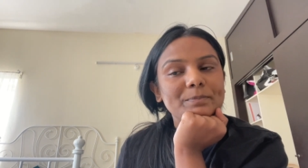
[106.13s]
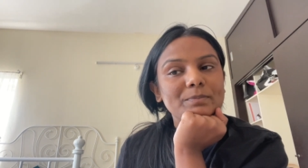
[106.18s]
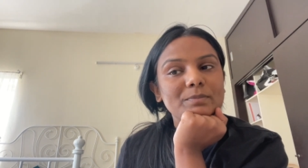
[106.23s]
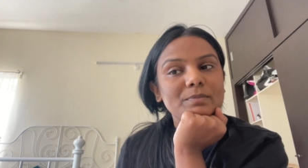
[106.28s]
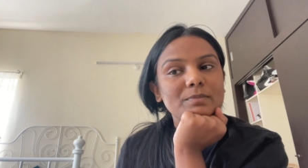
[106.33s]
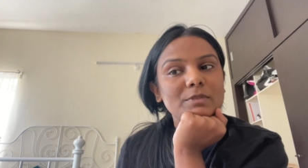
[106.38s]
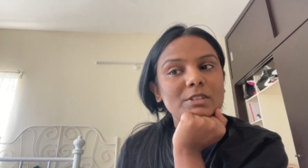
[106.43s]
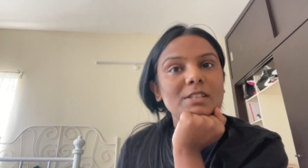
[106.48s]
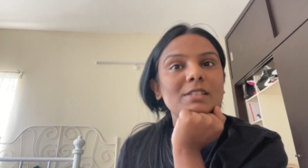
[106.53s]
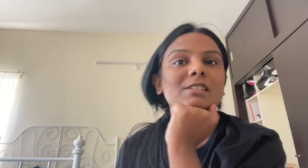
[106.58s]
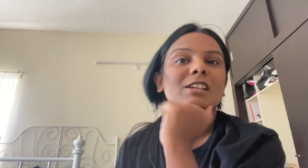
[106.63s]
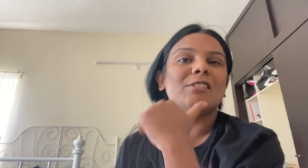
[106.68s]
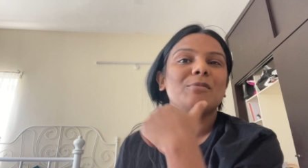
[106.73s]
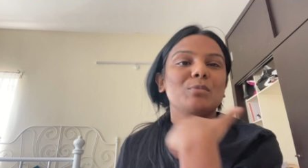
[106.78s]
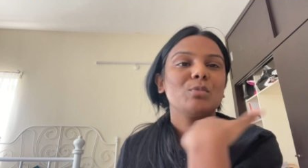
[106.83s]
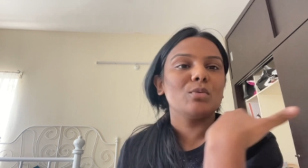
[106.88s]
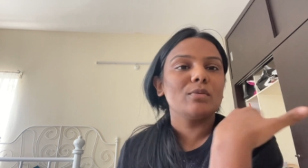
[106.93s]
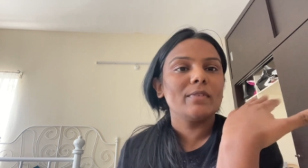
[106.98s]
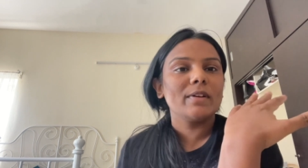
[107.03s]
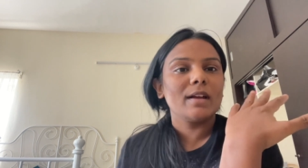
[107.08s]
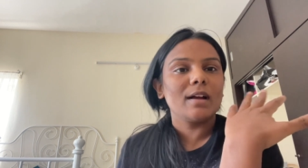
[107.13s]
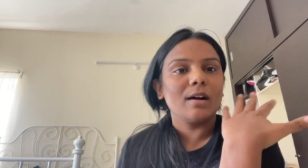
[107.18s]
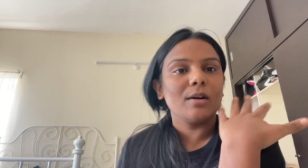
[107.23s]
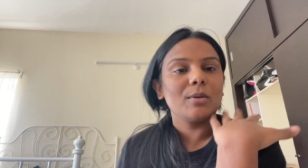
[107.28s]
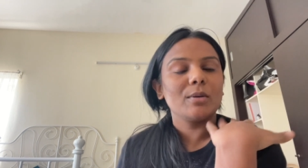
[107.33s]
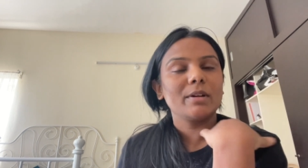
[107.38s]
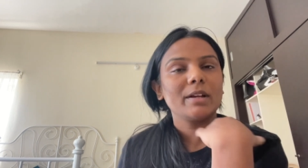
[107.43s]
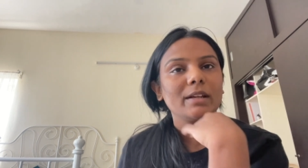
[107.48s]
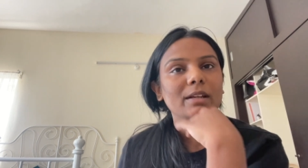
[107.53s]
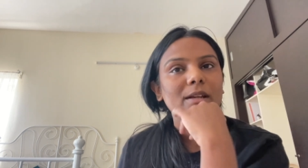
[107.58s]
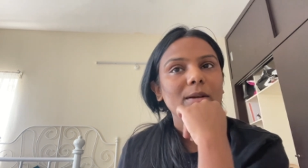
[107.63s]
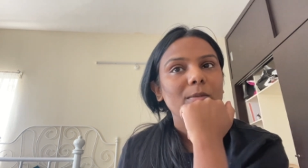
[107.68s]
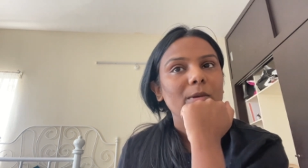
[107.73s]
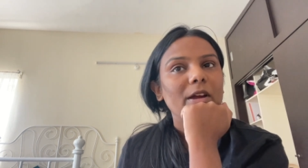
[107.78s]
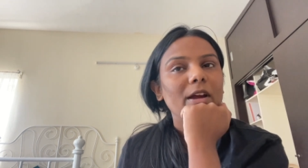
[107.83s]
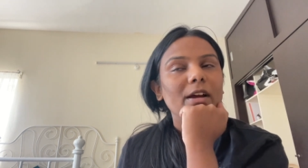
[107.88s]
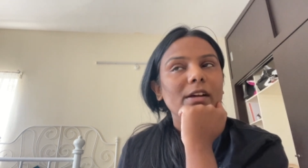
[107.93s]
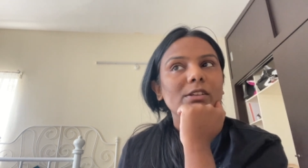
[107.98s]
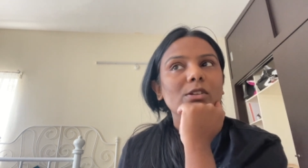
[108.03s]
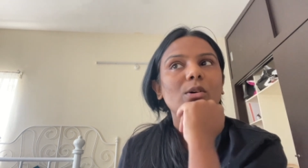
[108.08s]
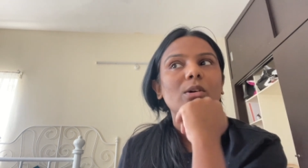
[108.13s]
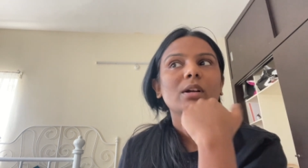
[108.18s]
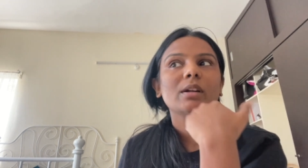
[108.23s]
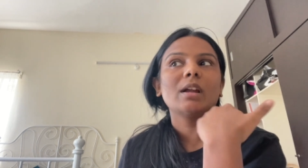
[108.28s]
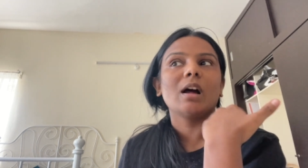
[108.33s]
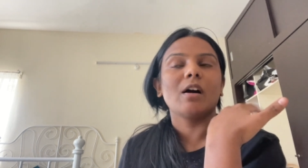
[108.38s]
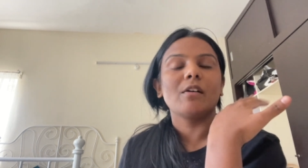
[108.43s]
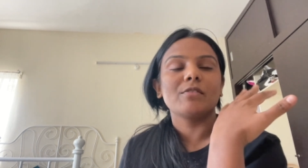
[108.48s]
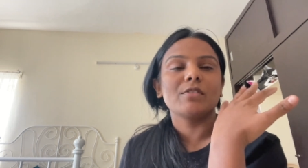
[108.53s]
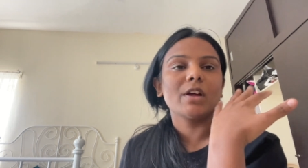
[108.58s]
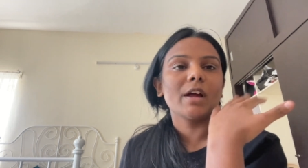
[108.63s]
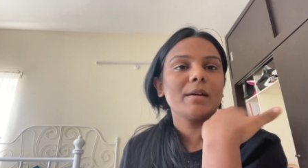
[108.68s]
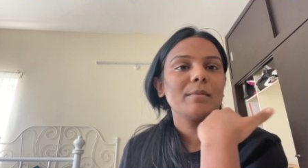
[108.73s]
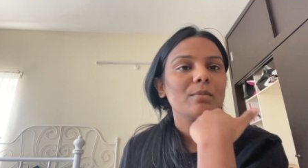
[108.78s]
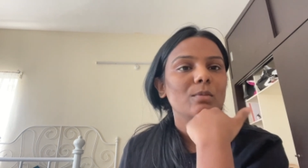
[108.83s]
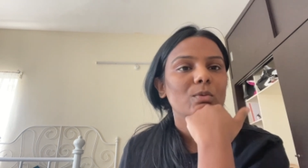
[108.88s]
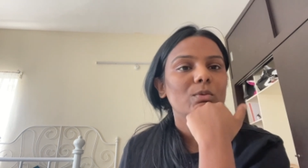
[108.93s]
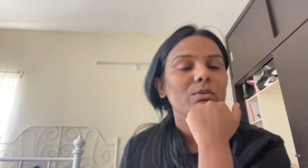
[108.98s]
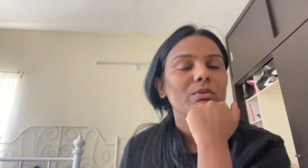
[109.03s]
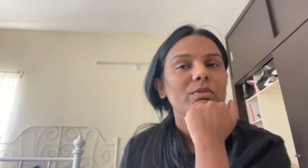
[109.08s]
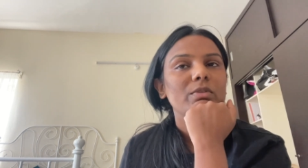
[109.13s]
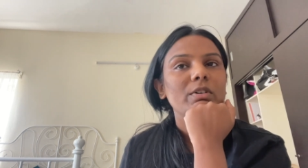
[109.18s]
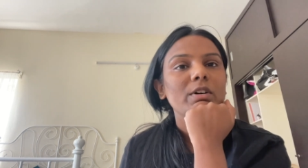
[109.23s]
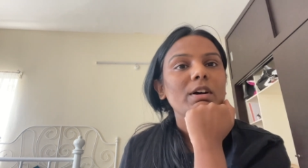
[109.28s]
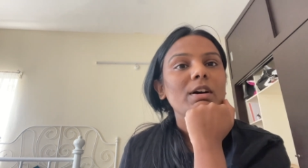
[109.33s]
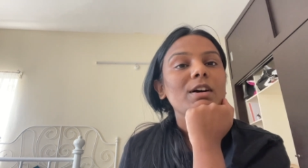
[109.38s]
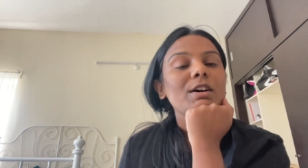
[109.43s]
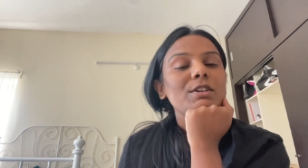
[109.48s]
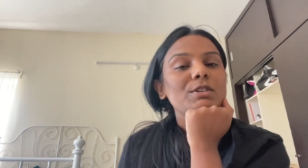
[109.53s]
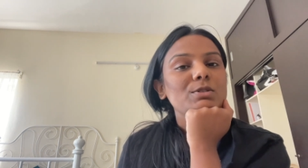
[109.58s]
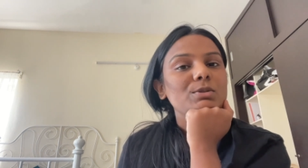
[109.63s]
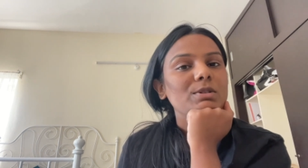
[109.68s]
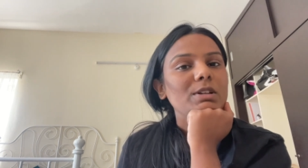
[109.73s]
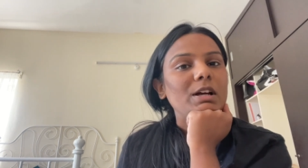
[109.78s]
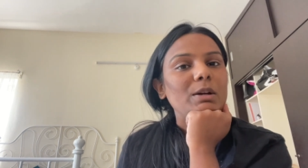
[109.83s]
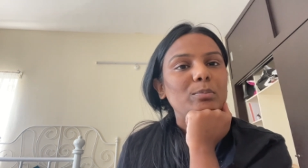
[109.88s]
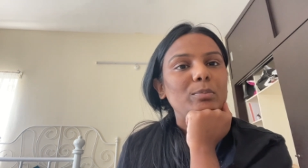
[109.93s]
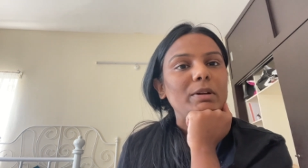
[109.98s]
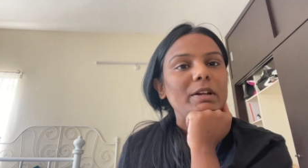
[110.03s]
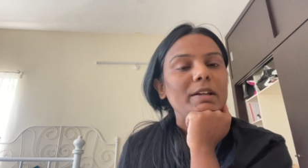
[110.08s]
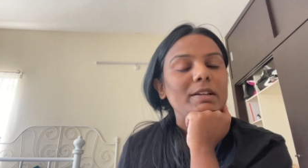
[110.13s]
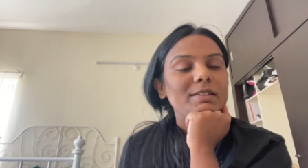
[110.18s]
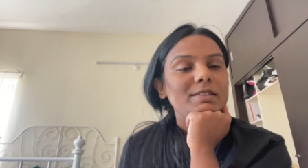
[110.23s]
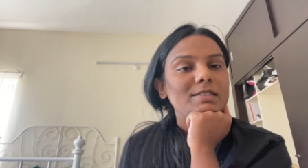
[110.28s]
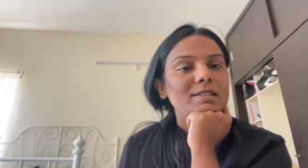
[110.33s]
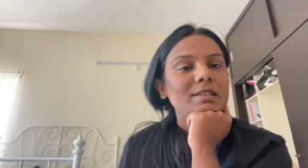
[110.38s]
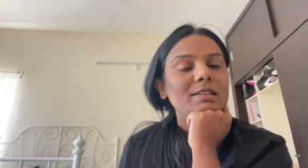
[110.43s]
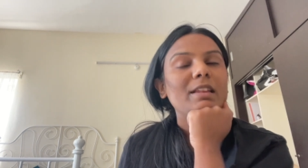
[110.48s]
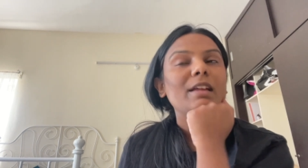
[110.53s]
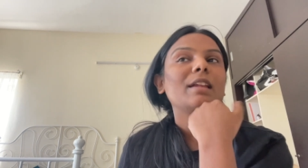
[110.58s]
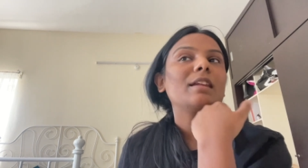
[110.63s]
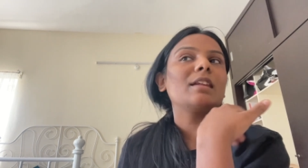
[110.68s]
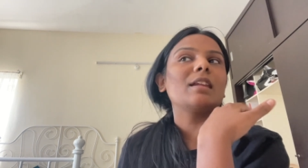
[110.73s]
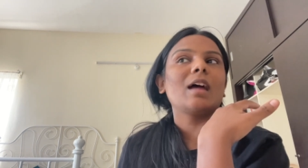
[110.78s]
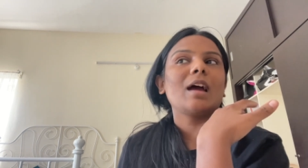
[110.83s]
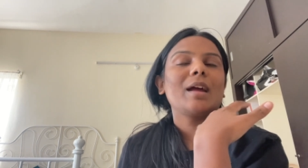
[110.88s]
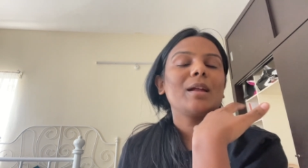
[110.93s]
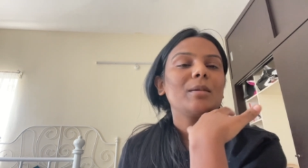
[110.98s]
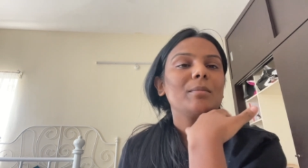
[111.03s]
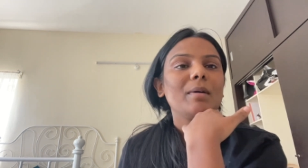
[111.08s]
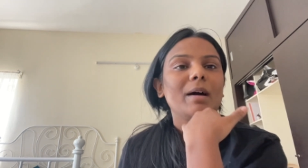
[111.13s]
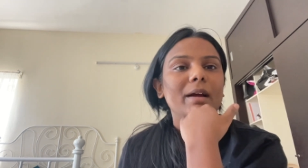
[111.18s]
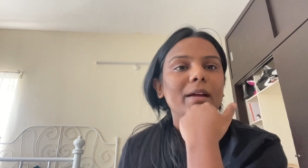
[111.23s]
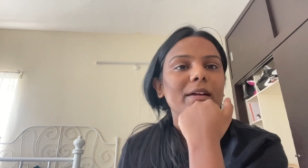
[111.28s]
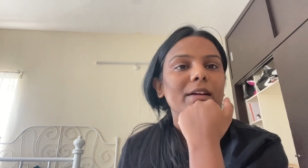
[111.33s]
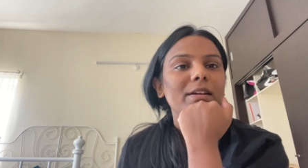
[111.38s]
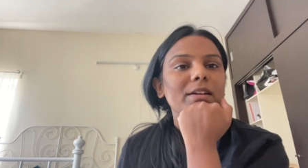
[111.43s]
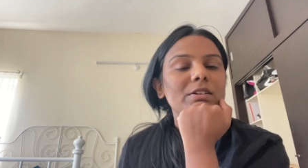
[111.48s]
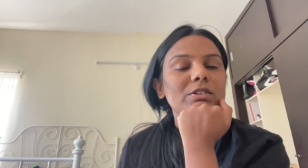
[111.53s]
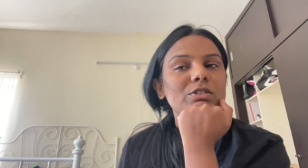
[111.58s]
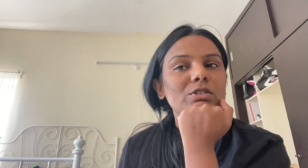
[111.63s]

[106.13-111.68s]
since I'm moving out anyway, I thought after I move to that place then I'll buy it.